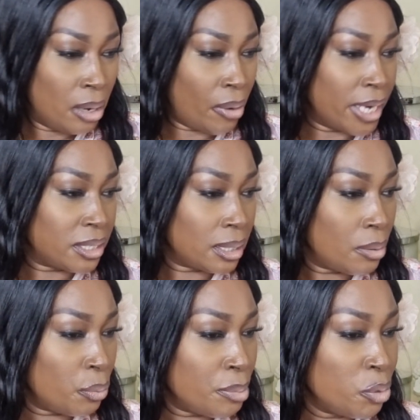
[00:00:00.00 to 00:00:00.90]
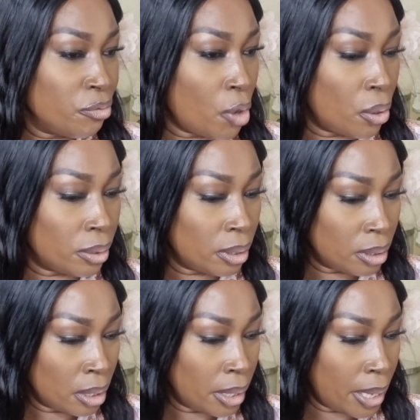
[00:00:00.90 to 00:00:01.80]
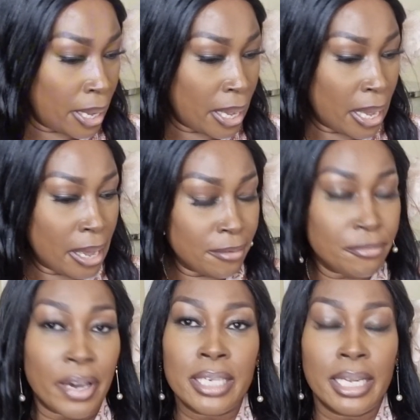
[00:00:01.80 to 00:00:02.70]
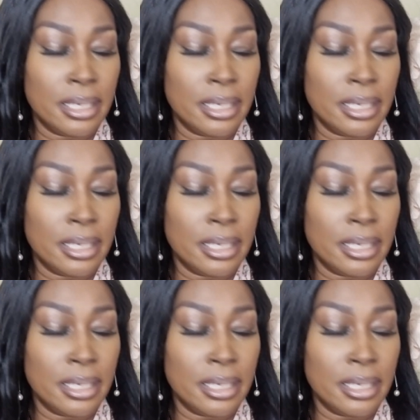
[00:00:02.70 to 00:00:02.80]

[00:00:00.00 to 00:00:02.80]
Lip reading: Right, we move on. Dolce